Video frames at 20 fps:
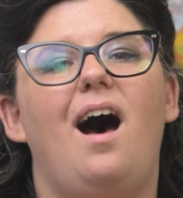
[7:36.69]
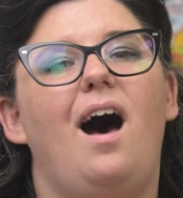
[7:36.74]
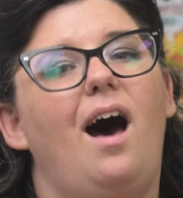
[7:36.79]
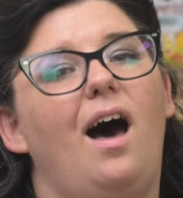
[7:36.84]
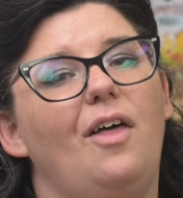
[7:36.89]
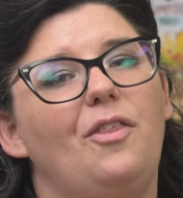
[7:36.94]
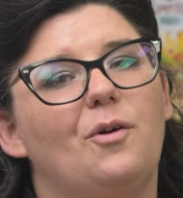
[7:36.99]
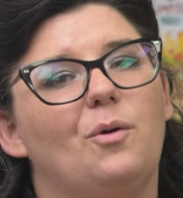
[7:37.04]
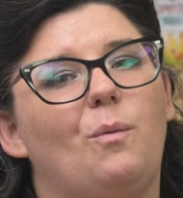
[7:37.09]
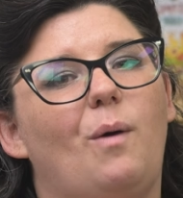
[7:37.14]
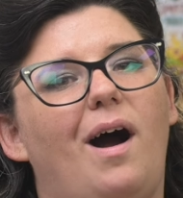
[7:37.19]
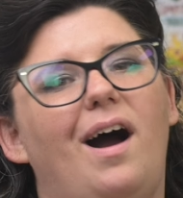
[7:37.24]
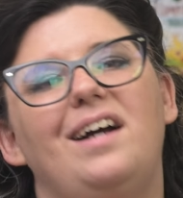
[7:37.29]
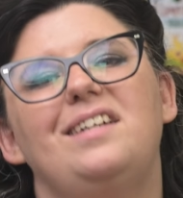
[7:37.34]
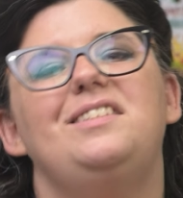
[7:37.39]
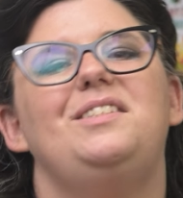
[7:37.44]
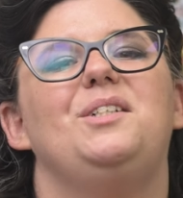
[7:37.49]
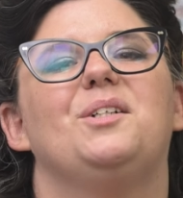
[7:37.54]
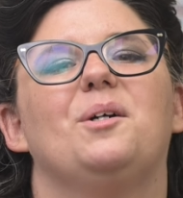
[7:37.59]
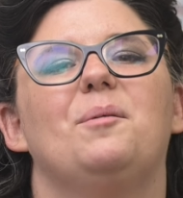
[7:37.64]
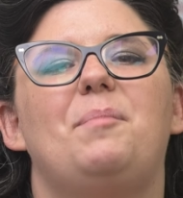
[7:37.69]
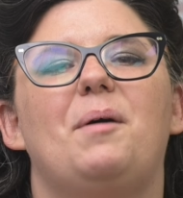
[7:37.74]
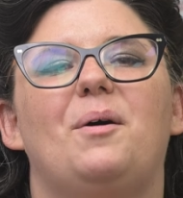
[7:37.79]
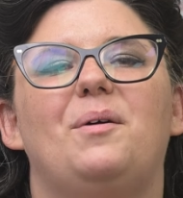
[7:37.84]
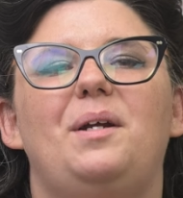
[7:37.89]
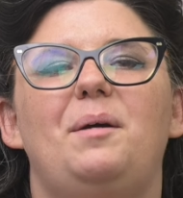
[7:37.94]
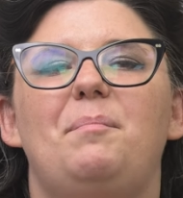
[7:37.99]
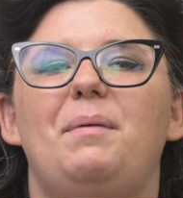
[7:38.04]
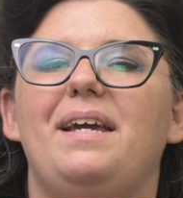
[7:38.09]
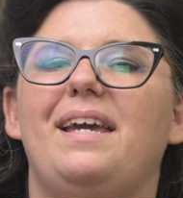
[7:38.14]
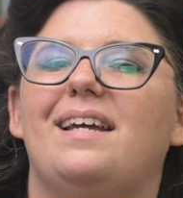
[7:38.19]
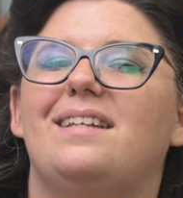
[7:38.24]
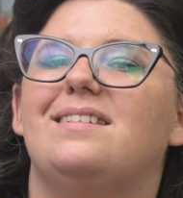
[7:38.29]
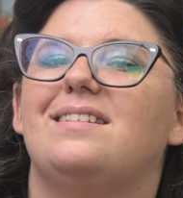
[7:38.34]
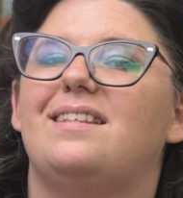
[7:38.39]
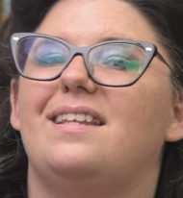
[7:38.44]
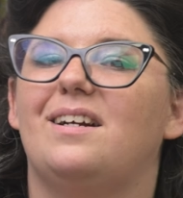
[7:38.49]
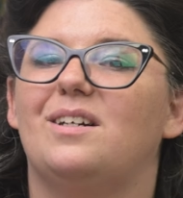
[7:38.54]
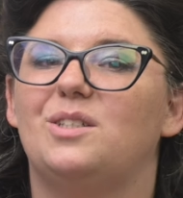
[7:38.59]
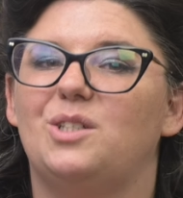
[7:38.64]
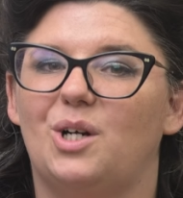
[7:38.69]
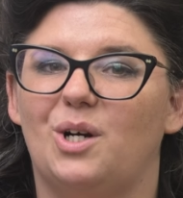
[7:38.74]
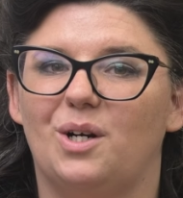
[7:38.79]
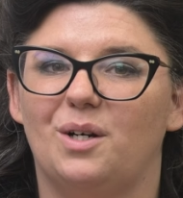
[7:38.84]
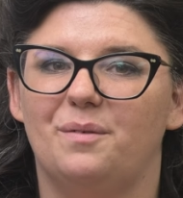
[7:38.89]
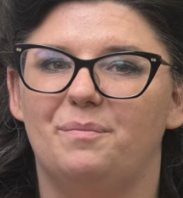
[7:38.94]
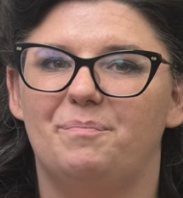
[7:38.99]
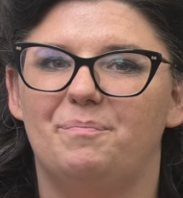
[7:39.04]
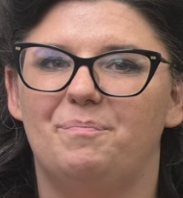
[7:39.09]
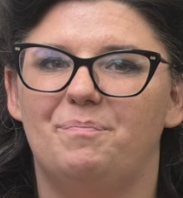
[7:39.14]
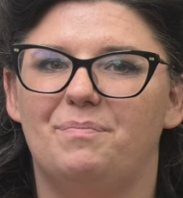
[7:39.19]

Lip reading: Otherwise, your opponent begins their turn.